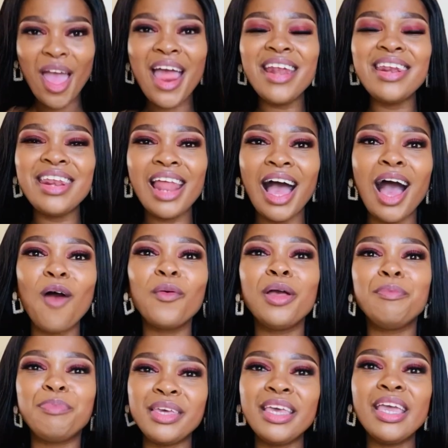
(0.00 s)
and now we
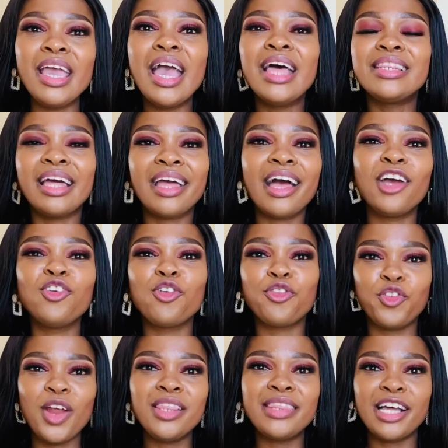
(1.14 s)
be the kind of
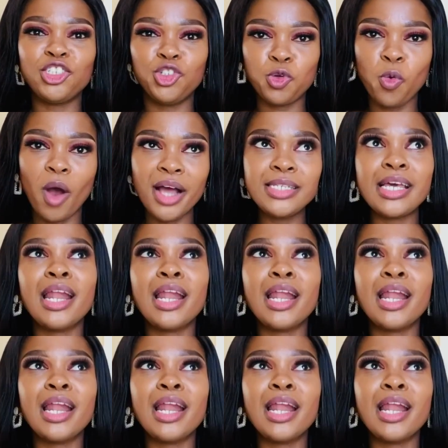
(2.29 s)
friend that you want,